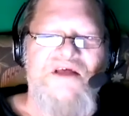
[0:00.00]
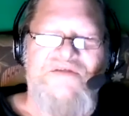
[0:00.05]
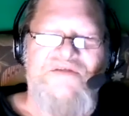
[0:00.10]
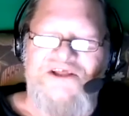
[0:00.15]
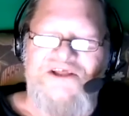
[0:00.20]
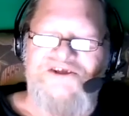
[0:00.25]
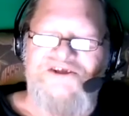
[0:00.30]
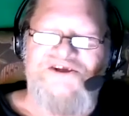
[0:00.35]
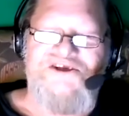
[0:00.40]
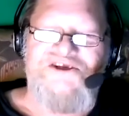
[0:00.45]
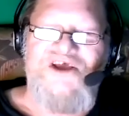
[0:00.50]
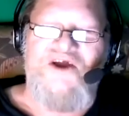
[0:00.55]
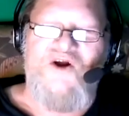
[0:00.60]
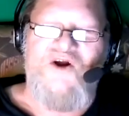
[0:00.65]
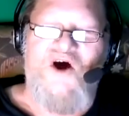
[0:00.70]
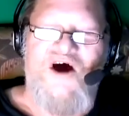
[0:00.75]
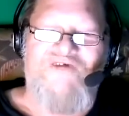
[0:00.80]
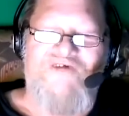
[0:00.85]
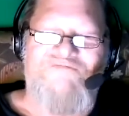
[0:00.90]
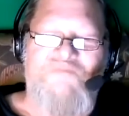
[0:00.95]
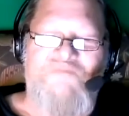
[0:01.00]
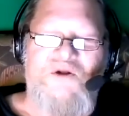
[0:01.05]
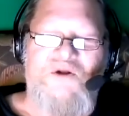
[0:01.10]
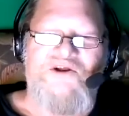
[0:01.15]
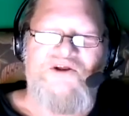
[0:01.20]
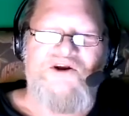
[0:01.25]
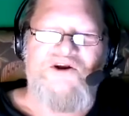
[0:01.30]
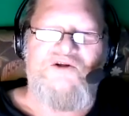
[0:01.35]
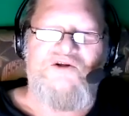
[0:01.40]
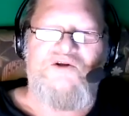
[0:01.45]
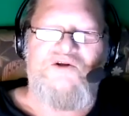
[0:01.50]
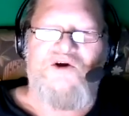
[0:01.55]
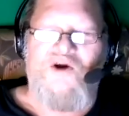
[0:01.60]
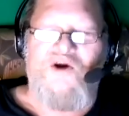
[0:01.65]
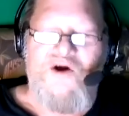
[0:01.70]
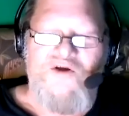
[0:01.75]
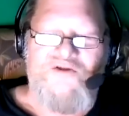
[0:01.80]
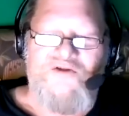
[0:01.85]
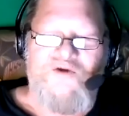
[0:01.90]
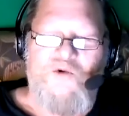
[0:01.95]
that set off political
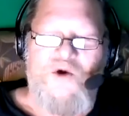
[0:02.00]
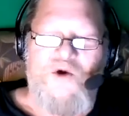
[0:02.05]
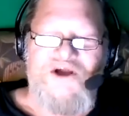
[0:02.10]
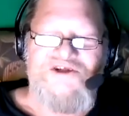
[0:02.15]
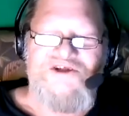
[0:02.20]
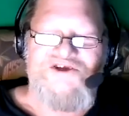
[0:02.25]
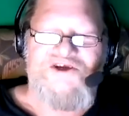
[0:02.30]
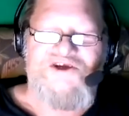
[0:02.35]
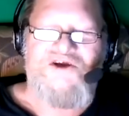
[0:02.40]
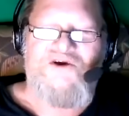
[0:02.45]
earthquakes